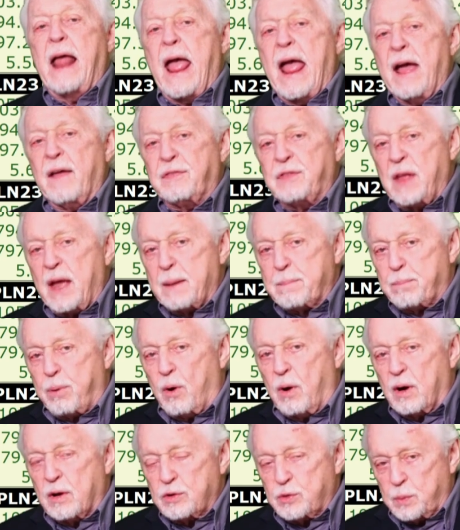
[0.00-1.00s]
at that
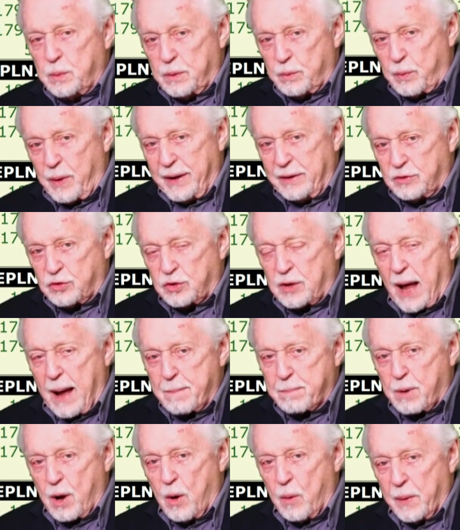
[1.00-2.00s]
pause, when rates
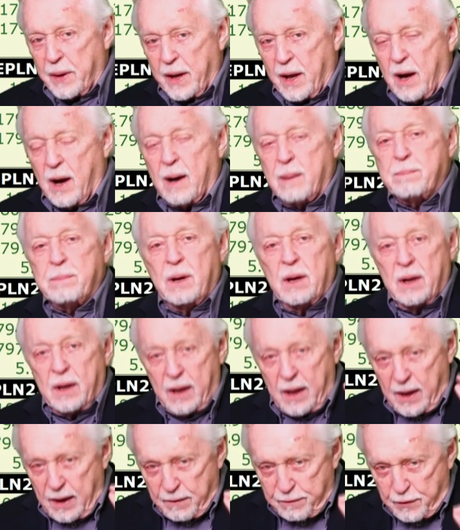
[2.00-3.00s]
stop going up,
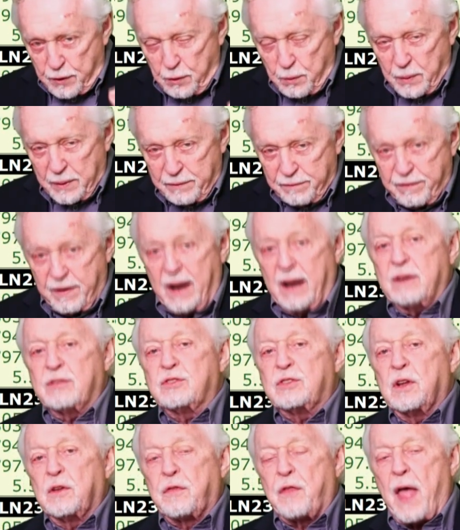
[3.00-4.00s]
if you
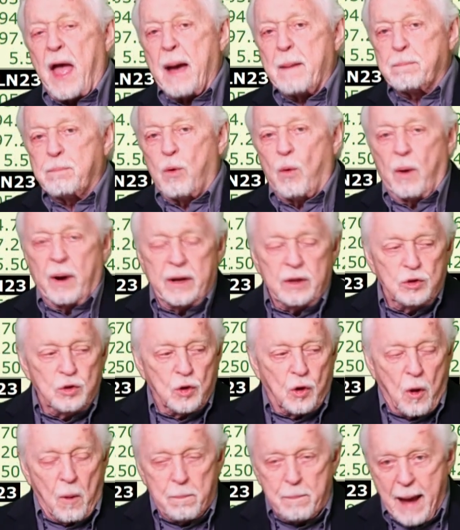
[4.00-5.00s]
invest at that point, and
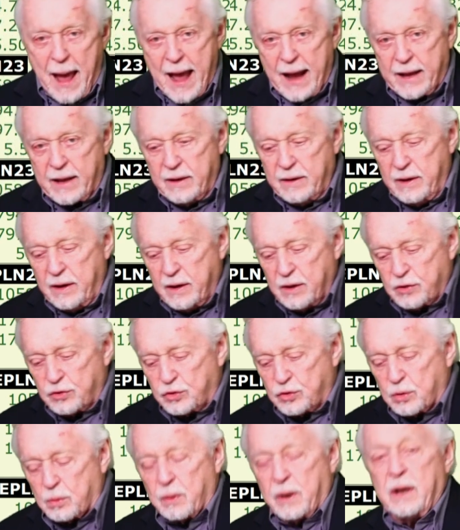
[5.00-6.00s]
you go back in
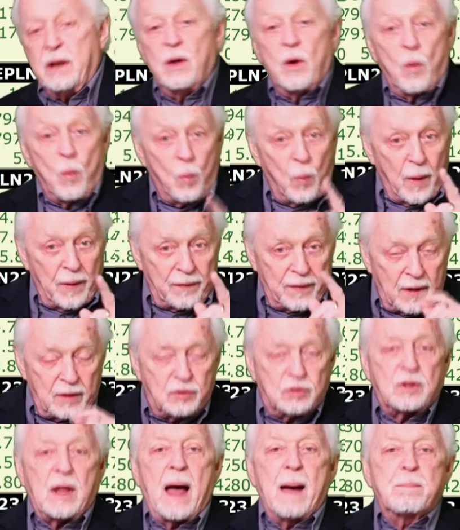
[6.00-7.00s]
history when they
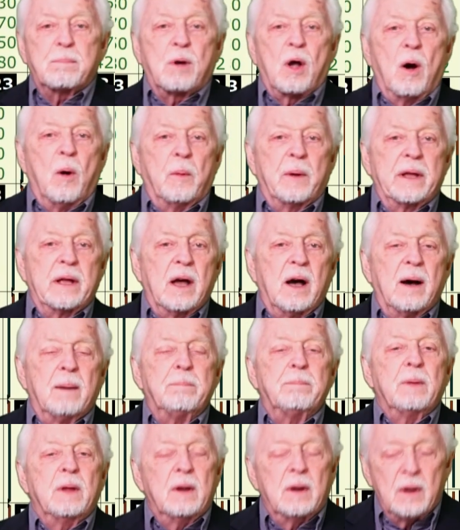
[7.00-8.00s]
stop going
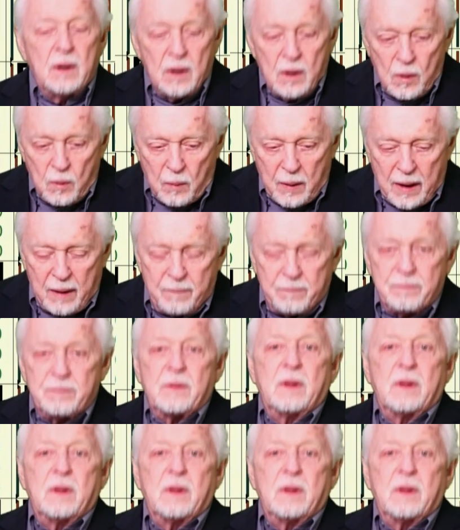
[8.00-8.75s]
up, well,